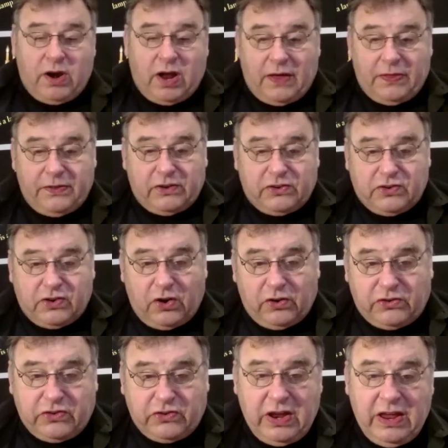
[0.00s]
on the
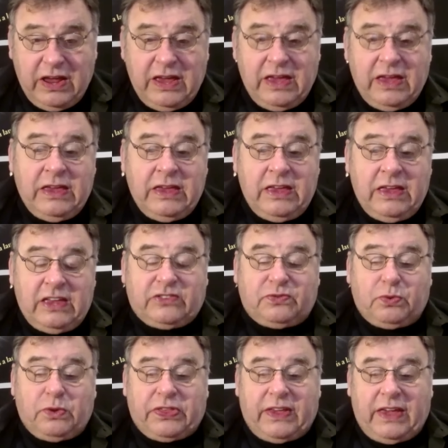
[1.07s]
church. It's
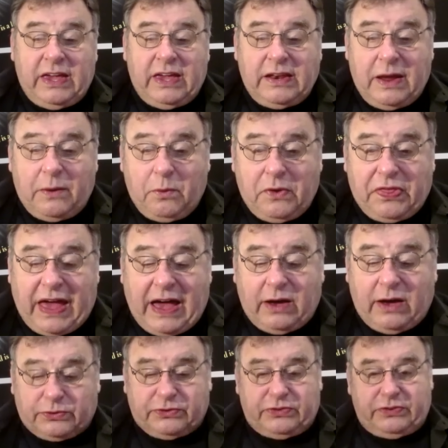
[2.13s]
within and
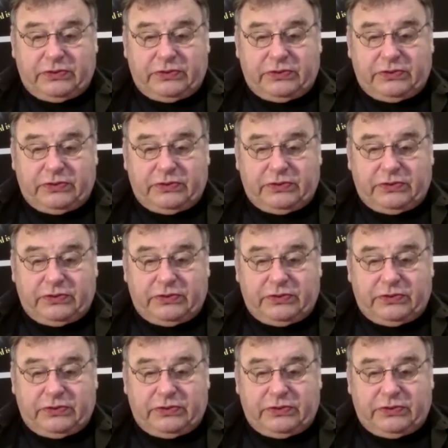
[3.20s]
without.